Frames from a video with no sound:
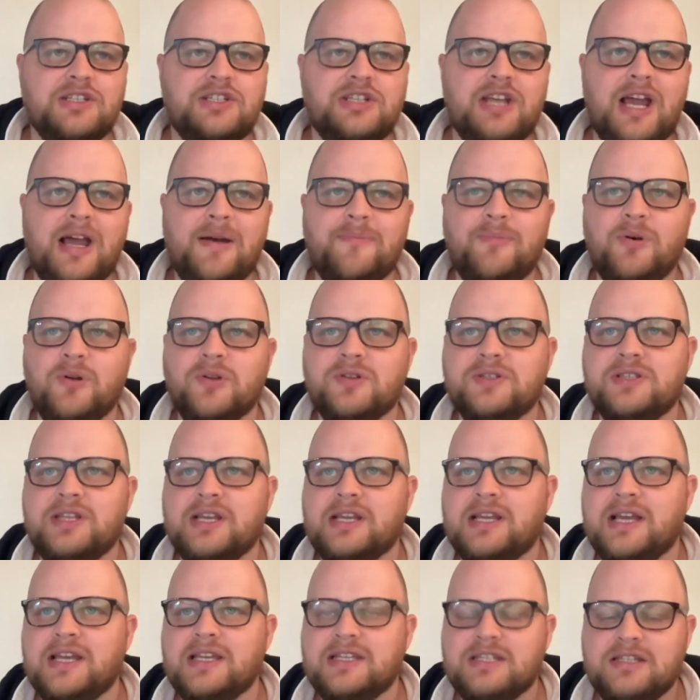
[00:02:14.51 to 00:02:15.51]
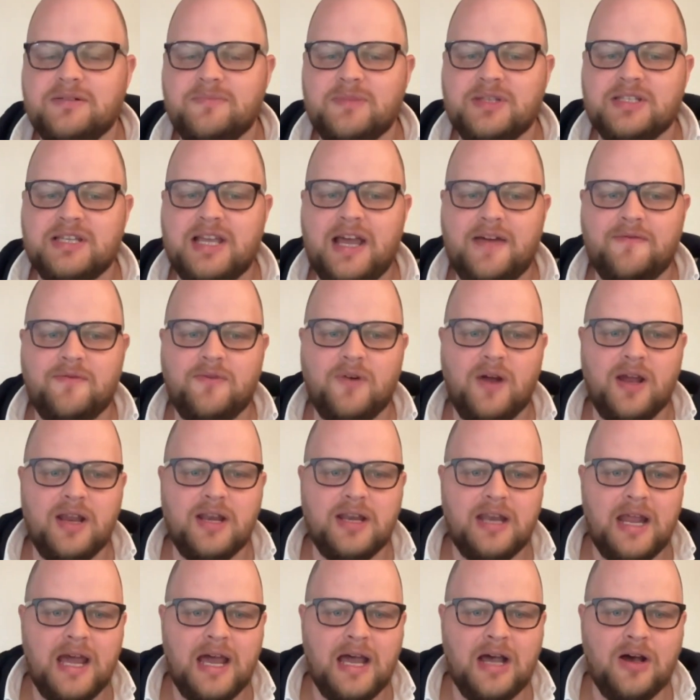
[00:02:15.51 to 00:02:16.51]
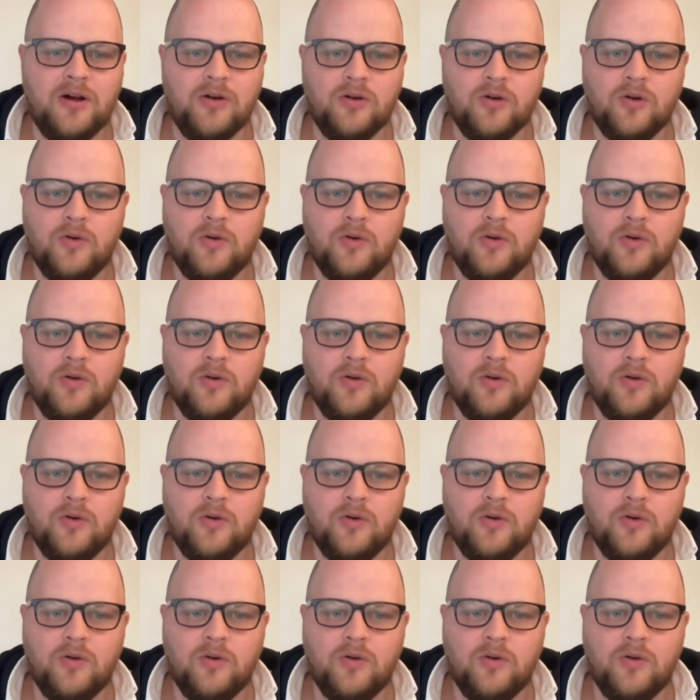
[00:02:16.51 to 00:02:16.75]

chatbots that customers have right now,